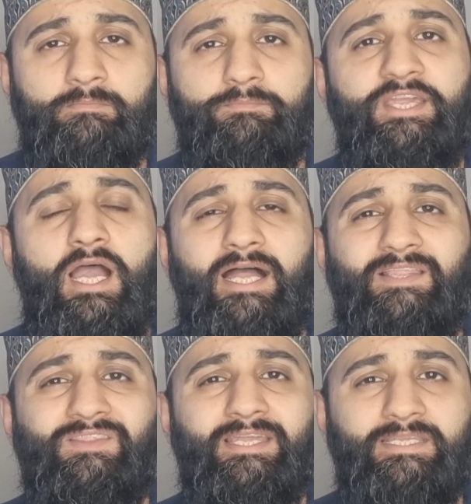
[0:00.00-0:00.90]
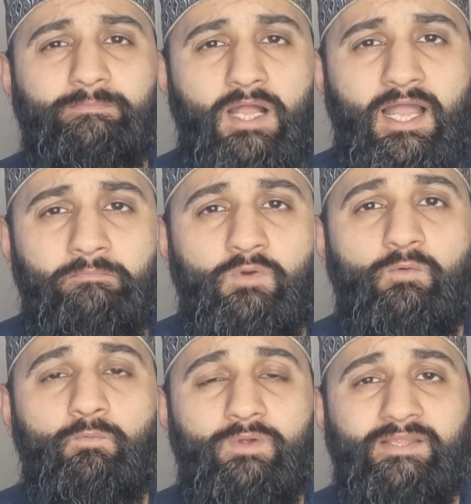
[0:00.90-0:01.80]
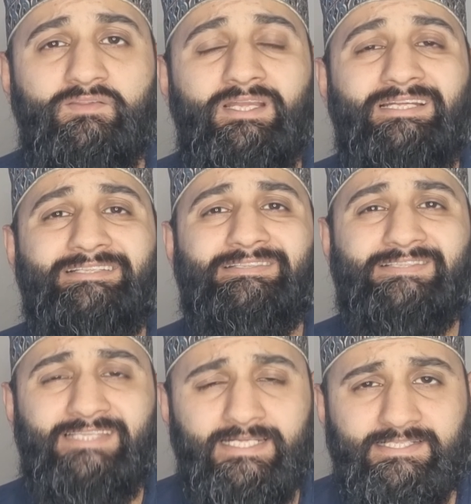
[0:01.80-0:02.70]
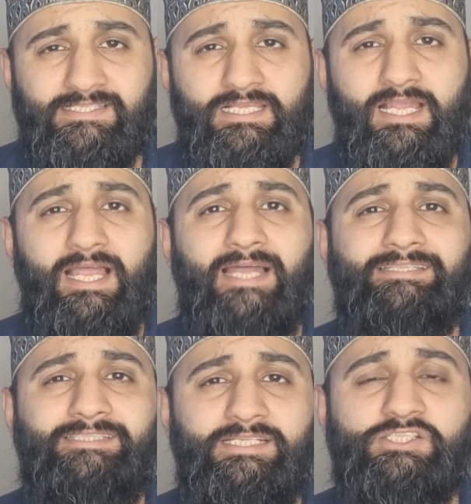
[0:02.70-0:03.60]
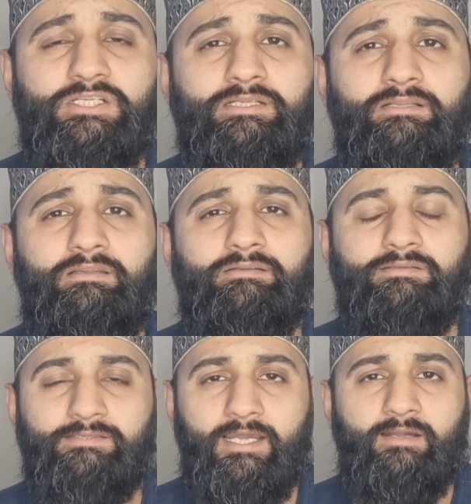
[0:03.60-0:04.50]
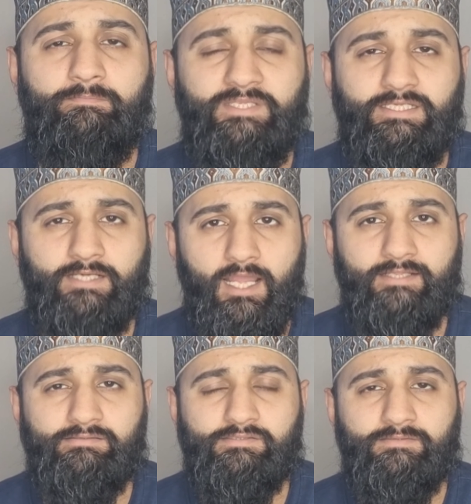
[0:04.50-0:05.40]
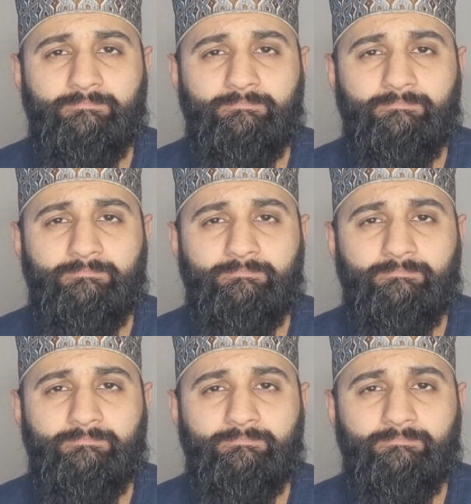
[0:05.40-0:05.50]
behind the Imam with 6 additional takbirat.